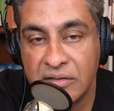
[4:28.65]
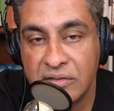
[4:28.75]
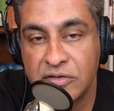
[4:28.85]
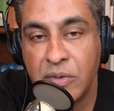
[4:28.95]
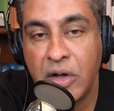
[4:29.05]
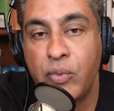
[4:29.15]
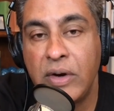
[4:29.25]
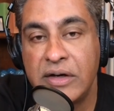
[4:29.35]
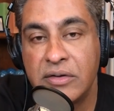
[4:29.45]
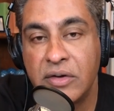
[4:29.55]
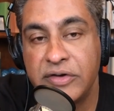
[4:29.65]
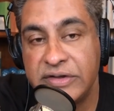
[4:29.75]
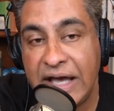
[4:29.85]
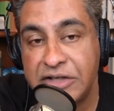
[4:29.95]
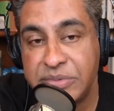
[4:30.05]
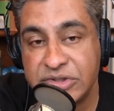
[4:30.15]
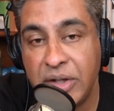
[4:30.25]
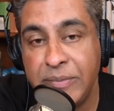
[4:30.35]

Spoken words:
small retinal detachment. So let